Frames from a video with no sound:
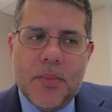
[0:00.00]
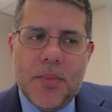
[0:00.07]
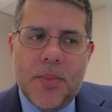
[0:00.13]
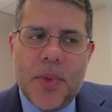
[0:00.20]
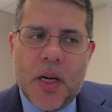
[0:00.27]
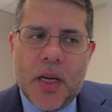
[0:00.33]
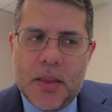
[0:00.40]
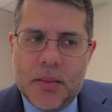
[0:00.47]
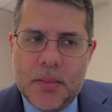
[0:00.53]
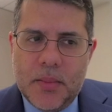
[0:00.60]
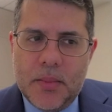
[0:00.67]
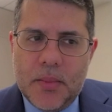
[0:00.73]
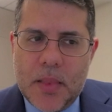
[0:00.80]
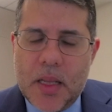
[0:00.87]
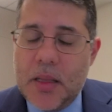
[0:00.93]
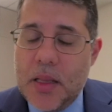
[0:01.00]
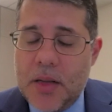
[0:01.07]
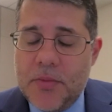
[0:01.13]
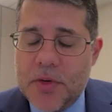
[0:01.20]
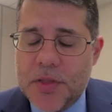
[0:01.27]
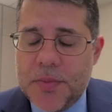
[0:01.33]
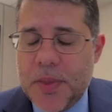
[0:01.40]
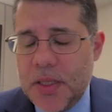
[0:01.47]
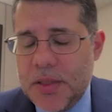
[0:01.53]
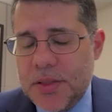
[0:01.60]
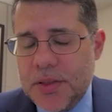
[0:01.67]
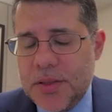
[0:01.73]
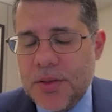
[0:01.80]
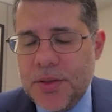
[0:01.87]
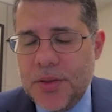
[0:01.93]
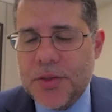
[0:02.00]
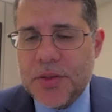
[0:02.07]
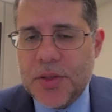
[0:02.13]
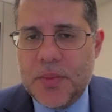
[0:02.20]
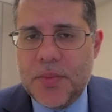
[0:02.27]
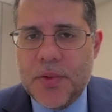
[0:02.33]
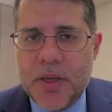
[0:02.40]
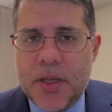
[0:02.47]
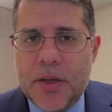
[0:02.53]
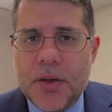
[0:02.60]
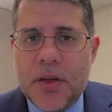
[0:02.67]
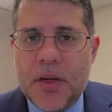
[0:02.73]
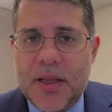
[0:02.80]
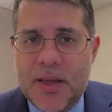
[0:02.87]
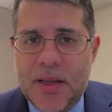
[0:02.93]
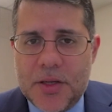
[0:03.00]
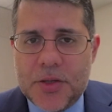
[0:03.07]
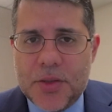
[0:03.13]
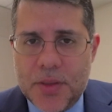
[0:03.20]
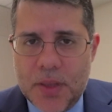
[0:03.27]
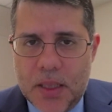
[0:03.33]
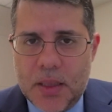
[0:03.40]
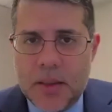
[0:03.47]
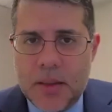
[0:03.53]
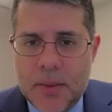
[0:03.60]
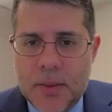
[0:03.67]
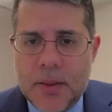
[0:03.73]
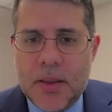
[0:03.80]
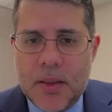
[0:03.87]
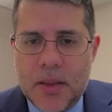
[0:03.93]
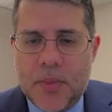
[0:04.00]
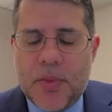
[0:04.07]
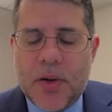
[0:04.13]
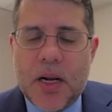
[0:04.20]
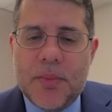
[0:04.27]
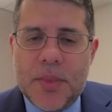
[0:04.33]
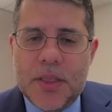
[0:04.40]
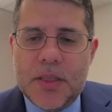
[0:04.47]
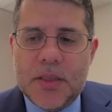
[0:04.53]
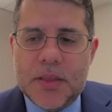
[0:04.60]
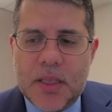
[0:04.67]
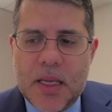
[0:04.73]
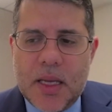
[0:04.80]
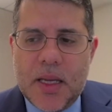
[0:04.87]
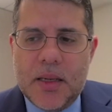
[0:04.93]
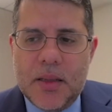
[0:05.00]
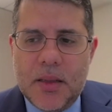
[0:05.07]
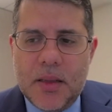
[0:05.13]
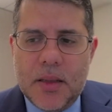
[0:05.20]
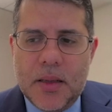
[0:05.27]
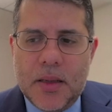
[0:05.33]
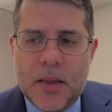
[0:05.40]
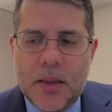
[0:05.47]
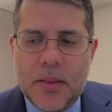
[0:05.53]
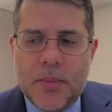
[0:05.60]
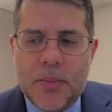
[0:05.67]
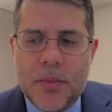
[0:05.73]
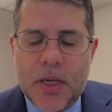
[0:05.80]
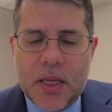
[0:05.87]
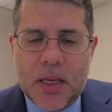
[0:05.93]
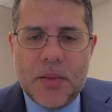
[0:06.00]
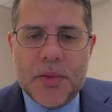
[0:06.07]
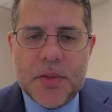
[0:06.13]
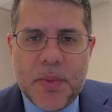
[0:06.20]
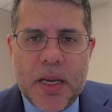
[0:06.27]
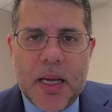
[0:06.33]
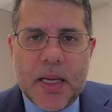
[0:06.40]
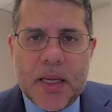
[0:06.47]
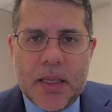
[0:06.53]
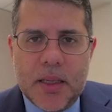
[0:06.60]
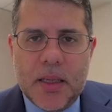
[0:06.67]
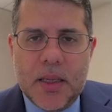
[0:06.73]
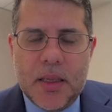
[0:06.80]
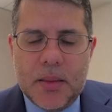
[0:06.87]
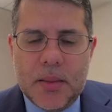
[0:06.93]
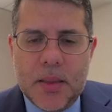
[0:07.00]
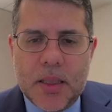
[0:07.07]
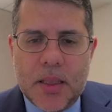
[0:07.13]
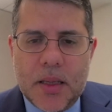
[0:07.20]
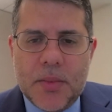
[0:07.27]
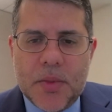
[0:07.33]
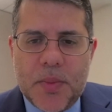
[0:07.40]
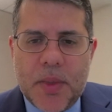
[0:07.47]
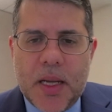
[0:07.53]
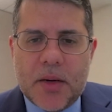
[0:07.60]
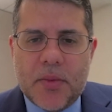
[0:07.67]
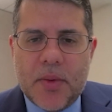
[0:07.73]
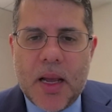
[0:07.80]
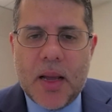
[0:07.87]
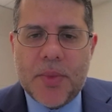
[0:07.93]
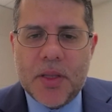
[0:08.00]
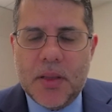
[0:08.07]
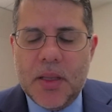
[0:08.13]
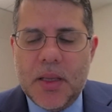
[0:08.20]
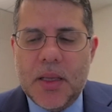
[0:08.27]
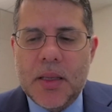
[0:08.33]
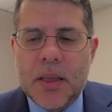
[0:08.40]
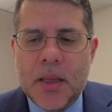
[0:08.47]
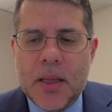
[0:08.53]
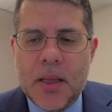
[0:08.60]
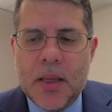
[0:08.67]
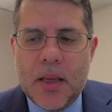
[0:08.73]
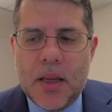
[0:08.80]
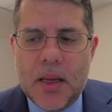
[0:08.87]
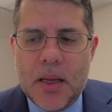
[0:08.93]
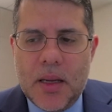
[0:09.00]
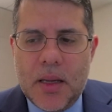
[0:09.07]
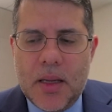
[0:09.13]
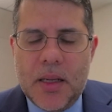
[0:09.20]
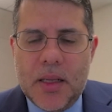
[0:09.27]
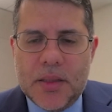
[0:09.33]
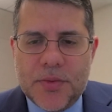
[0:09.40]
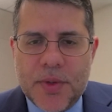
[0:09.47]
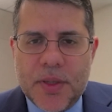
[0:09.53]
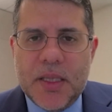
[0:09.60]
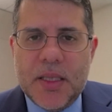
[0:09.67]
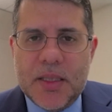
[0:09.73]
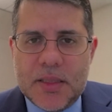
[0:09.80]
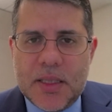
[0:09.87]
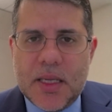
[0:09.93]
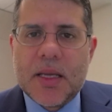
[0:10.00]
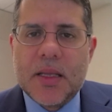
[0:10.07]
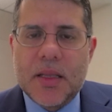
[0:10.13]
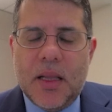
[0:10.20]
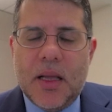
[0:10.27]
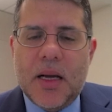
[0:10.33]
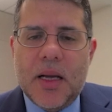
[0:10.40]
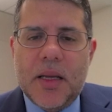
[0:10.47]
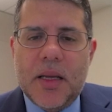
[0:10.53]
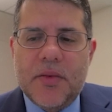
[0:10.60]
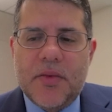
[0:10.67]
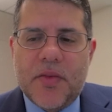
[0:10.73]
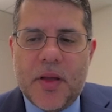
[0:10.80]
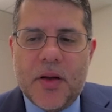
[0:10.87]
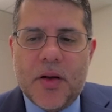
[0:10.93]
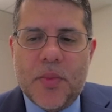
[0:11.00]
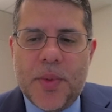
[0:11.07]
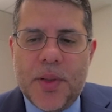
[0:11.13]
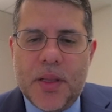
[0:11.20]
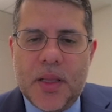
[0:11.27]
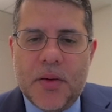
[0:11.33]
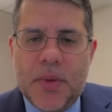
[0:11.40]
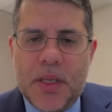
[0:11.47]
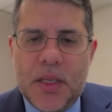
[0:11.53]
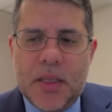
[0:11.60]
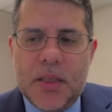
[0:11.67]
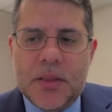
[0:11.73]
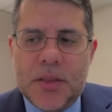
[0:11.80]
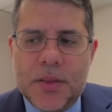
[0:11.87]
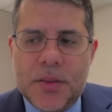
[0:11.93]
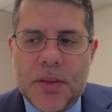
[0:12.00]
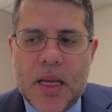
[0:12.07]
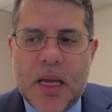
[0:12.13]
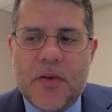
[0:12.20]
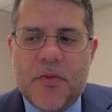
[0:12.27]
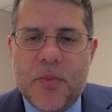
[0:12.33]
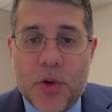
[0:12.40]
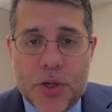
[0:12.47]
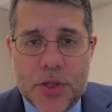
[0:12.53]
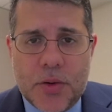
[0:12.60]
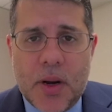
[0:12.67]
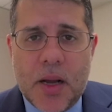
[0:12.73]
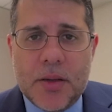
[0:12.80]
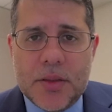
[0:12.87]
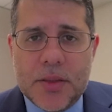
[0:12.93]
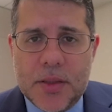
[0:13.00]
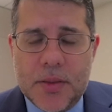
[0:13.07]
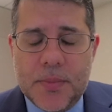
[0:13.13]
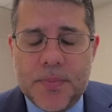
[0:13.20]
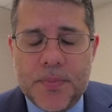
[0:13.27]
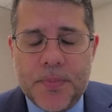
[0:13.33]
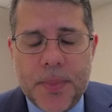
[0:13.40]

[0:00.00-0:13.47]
But responses are usually pretty good initially. The problem is that when it comes back, it comes back rapidly. And it's really the second line of therapy that we need to have more trials in.